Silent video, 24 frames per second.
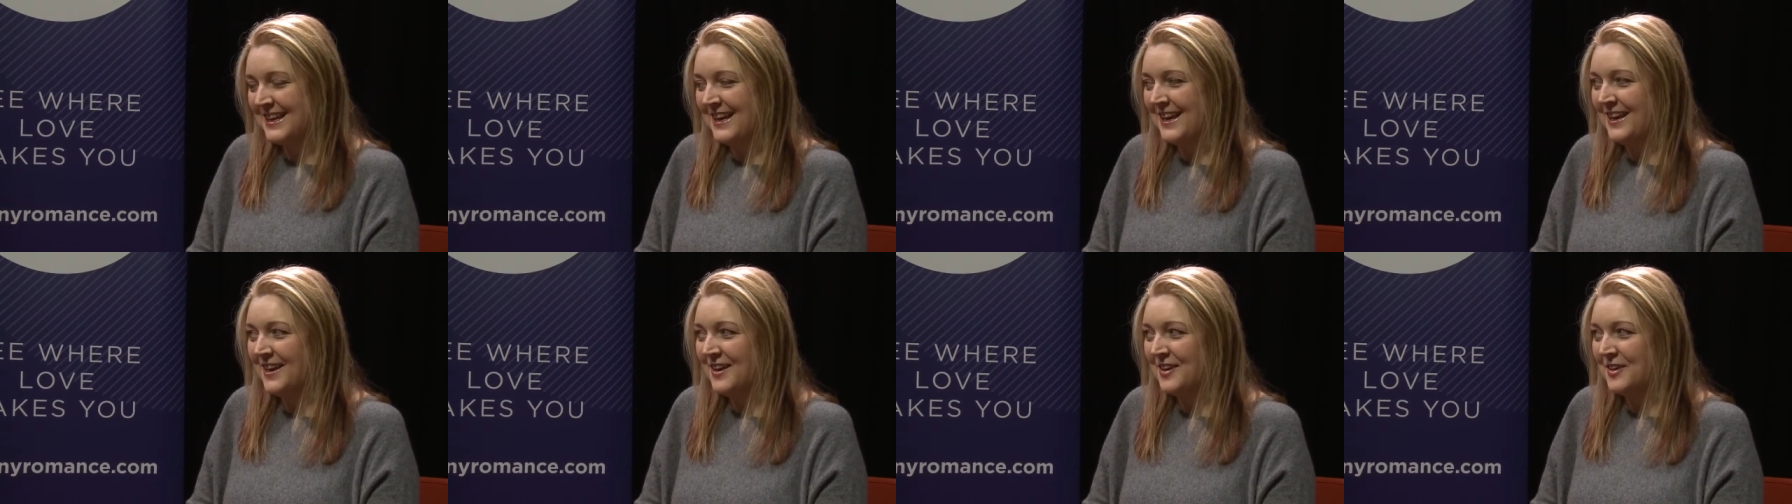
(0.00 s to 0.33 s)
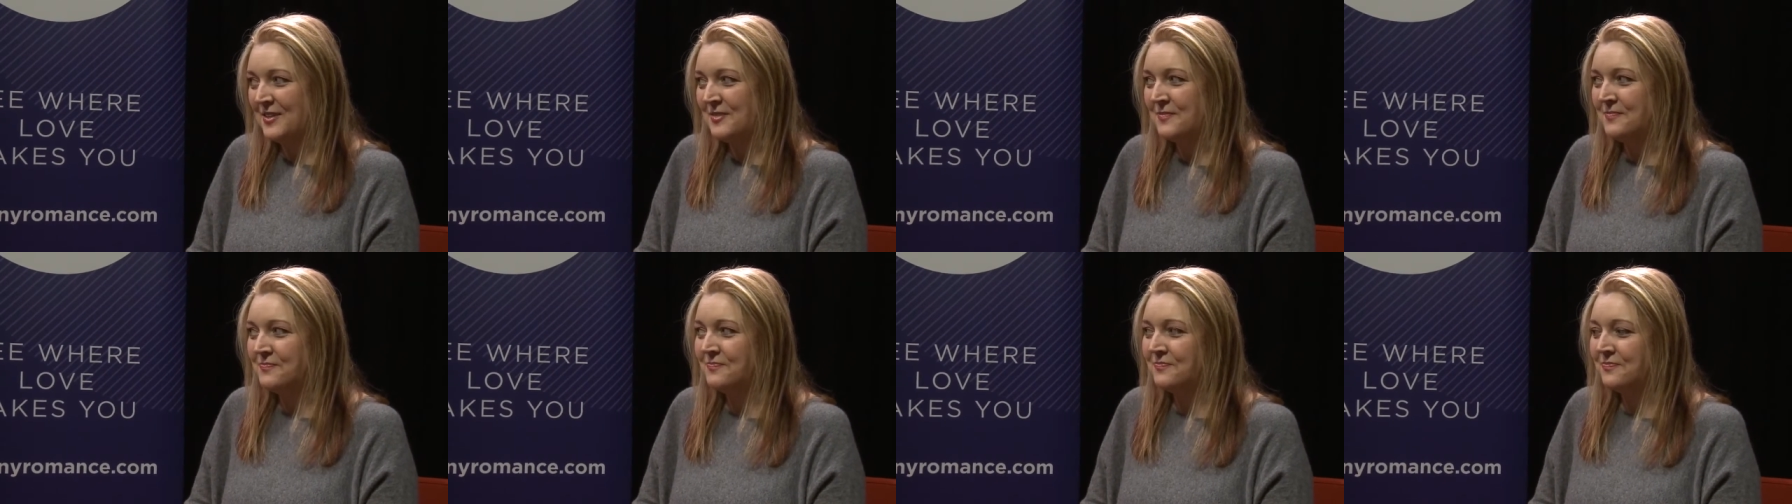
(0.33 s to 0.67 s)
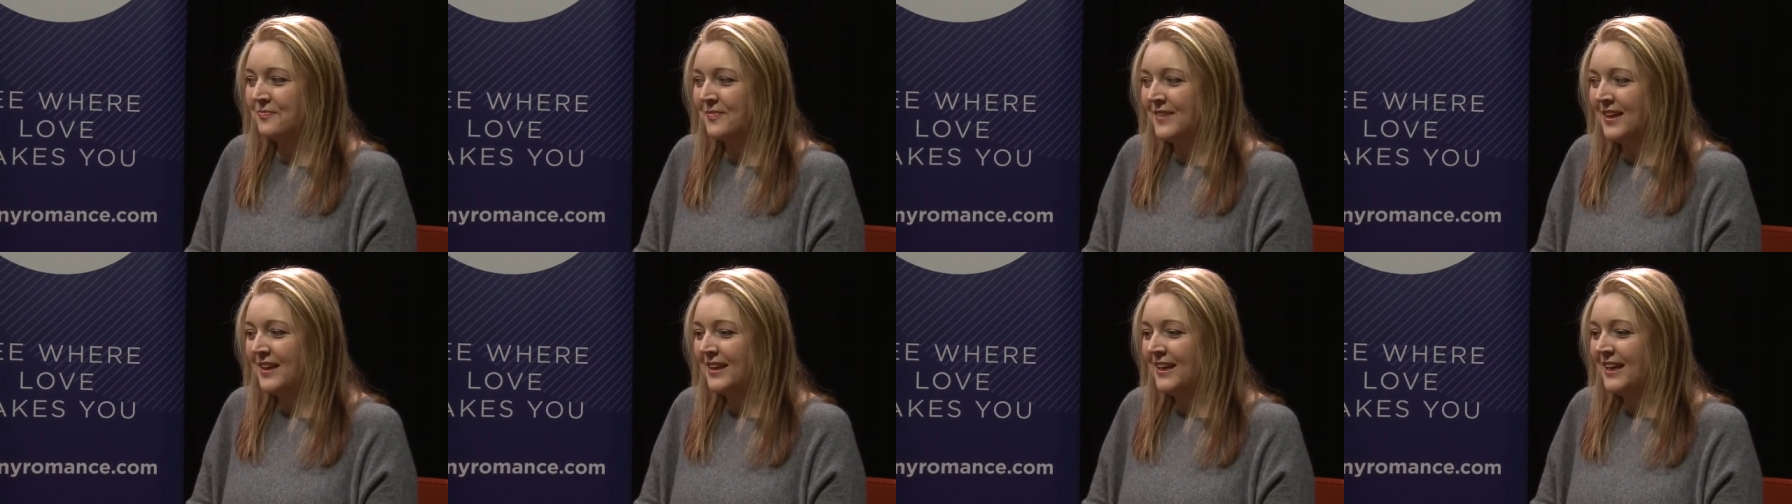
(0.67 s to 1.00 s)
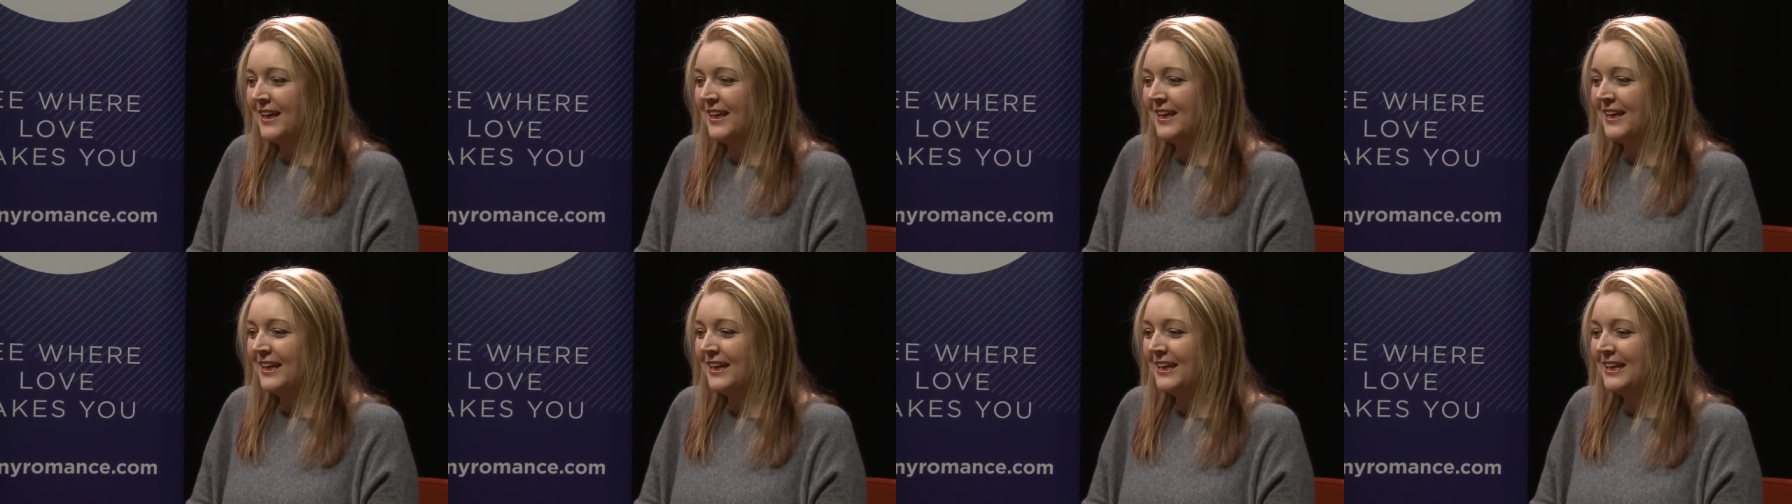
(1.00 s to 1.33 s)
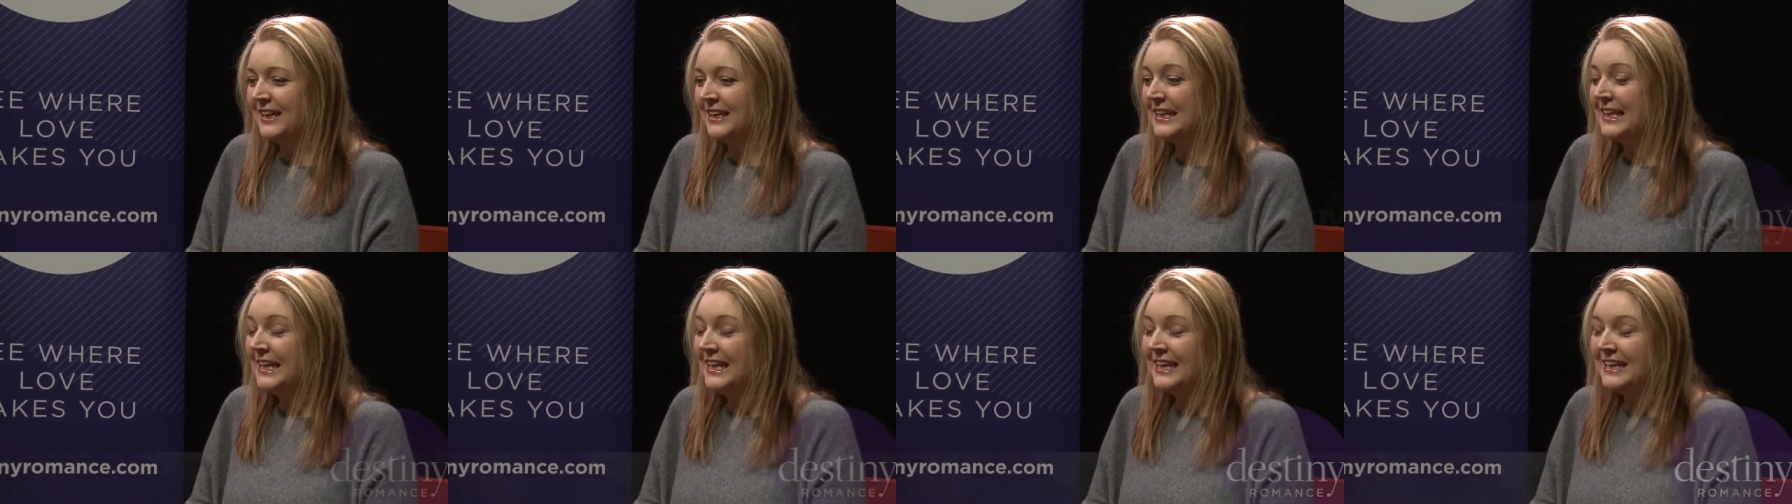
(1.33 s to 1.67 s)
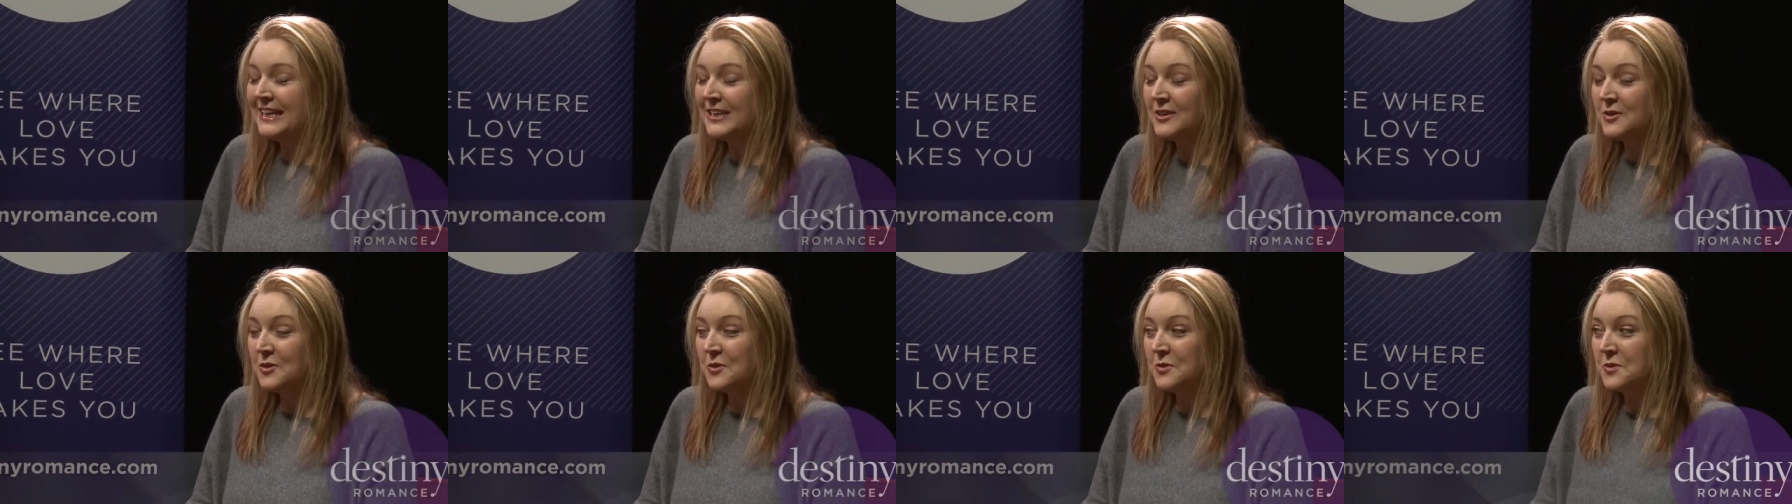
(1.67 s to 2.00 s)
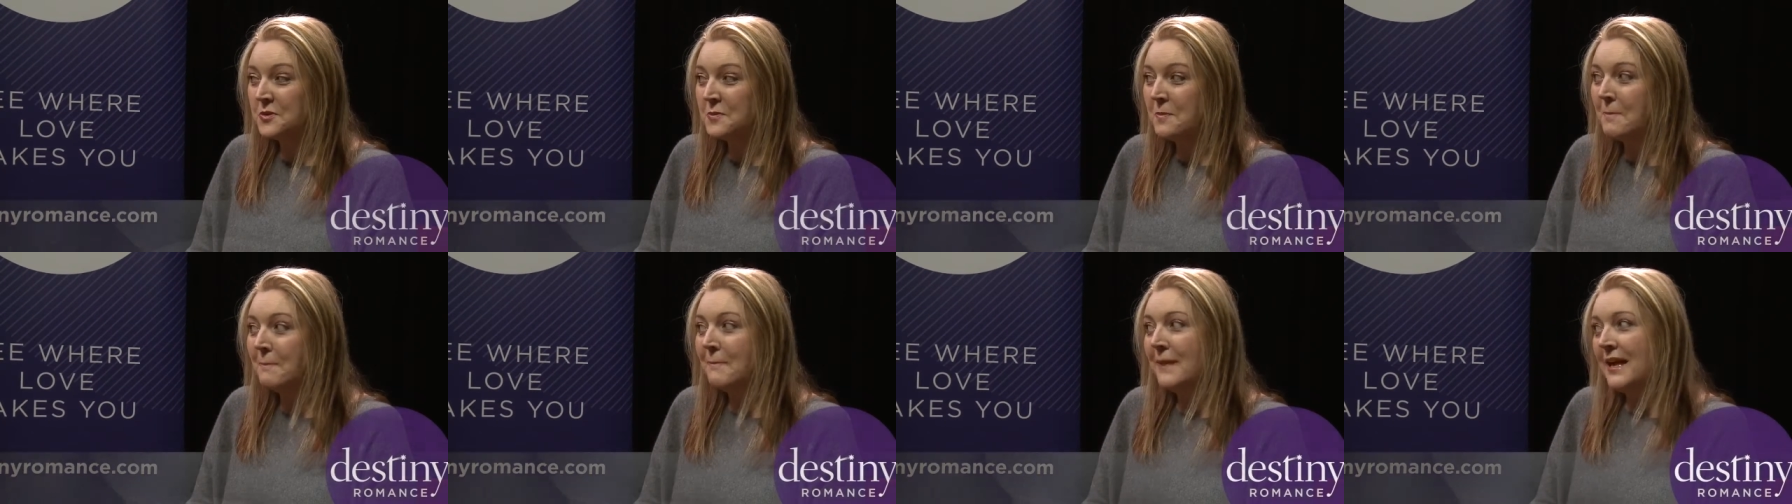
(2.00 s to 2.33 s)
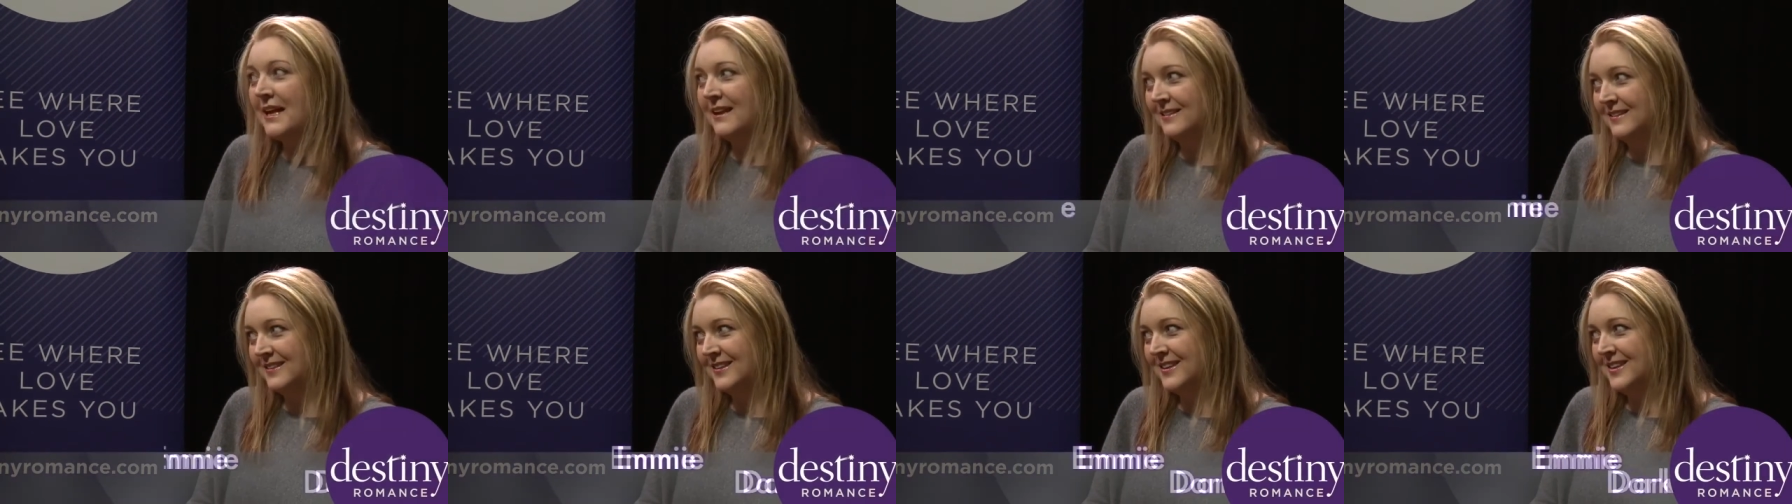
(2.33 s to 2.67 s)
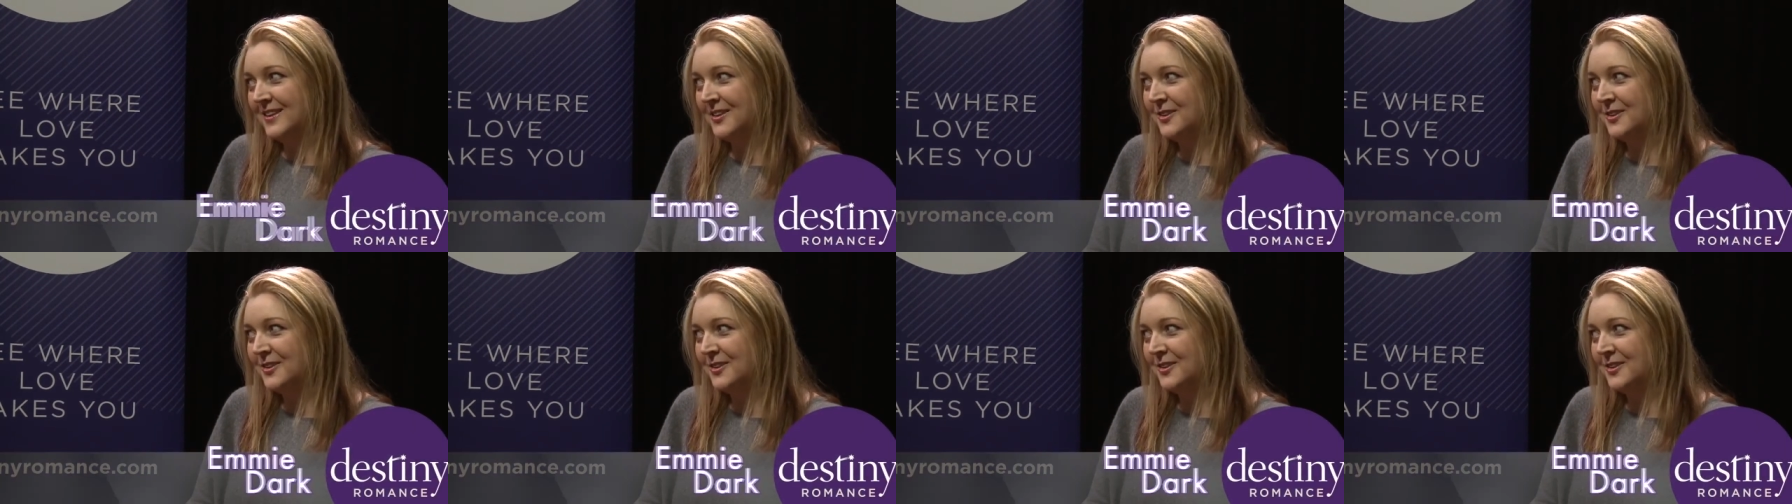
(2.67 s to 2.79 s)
Um, a lady called Mel,